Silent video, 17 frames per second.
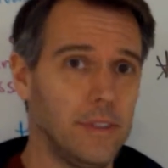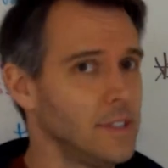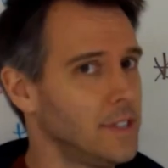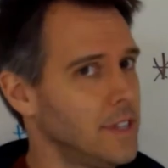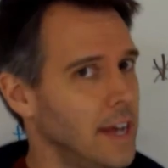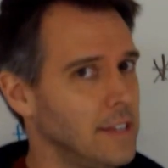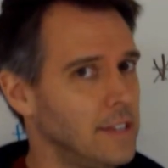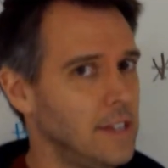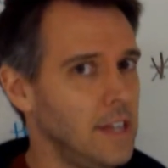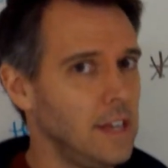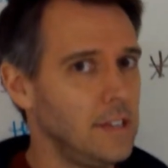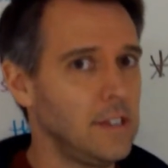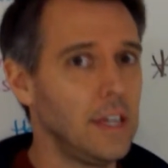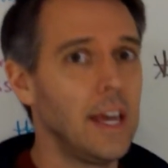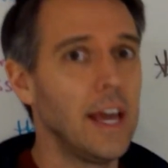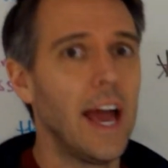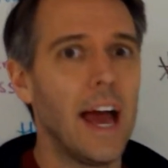It's nice and
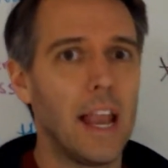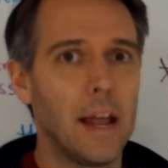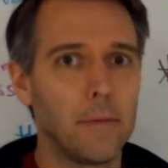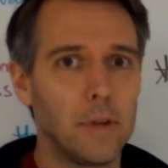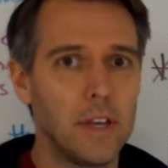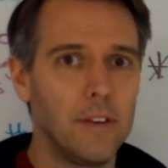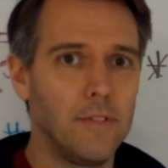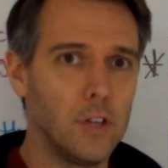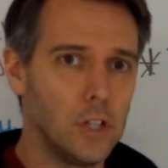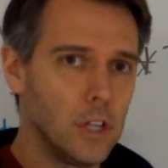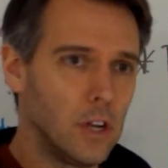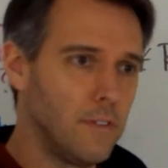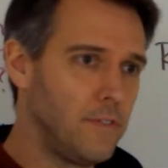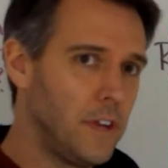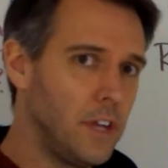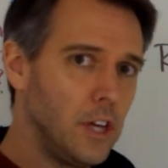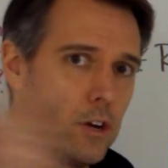easy, and I'm going to give you a
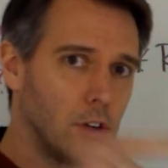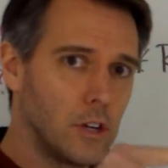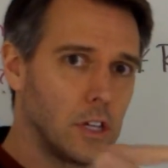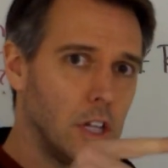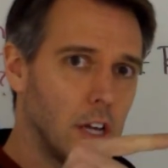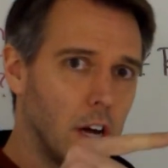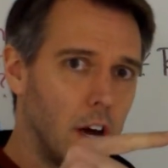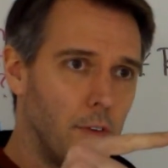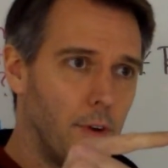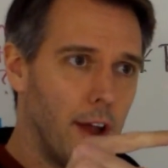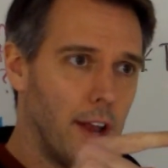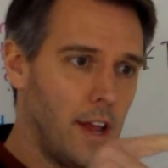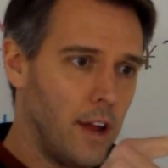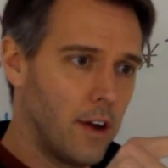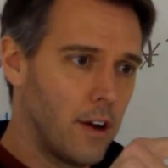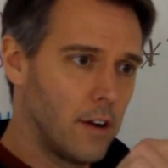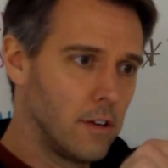little video to click on right
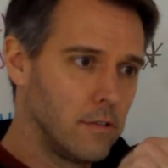here,